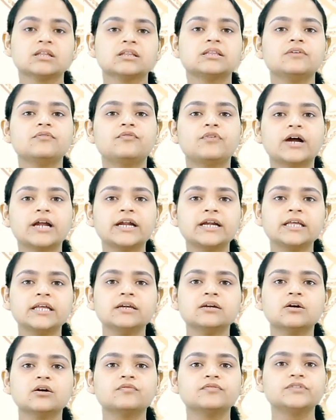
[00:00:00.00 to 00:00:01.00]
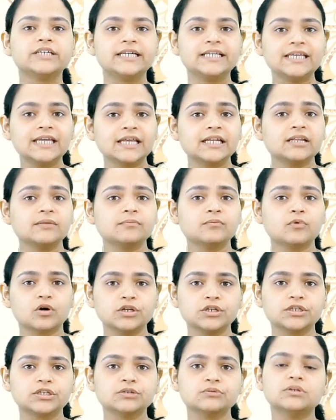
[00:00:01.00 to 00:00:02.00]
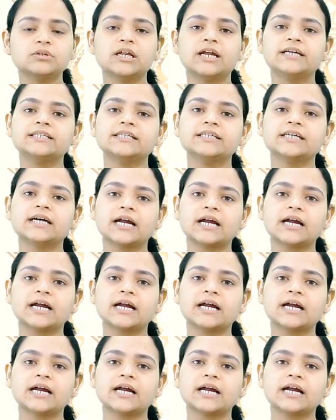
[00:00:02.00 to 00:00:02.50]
The finding of the DNA molecule and the